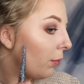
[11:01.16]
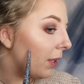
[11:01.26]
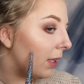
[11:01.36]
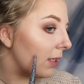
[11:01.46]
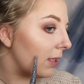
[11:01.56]

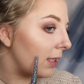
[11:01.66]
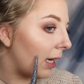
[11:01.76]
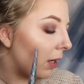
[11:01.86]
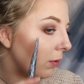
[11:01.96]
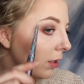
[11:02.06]
bring this
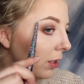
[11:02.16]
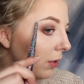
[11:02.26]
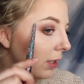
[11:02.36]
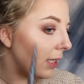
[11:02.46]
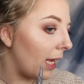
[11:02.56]
down
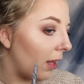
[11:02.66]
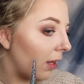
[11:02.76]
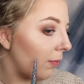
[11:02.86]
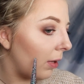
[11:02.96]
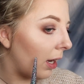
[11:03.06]
to the tail
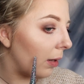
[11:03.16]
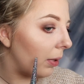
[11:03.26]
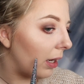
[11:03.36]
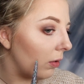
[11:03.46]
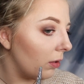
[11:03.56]
of my
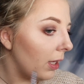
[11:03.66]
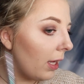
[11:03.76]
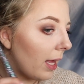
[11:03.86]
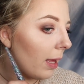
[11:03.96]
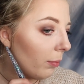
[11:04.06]
eyebrow,
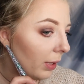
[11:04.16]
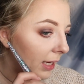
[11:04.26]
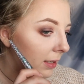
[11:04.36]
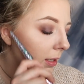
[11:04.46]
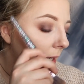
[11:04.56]
and
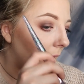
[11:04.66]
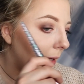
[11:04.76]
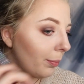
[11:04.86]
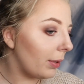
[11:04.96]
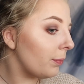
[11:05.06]
blend
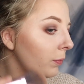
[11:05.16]
up.